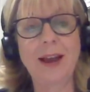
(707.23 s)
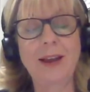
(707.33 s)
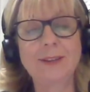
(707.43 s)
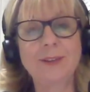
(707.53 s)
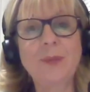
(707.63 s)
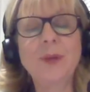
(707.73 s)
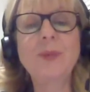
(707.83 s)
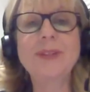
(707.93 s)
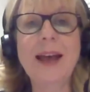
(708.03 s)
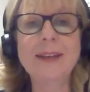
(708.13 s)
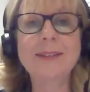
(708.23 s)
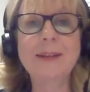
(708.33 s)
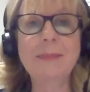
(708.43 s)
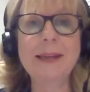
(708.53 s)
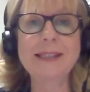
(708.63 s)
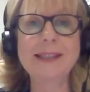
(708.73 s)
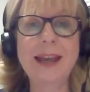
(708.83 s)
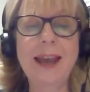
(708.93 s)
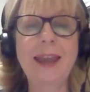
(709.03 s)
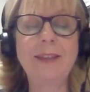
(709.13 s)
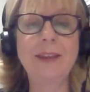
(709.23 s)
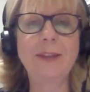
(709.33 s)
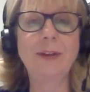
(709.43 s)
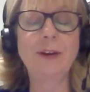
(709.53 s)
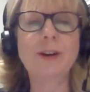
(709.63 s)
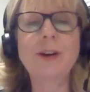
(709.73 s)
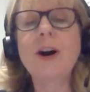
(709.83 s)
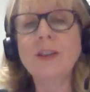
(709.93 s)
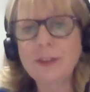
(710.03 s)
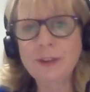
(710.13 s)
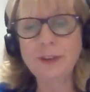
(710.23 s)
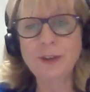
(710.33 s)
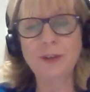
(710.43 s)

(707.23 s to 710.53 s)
someone was asking me today that there are concerts,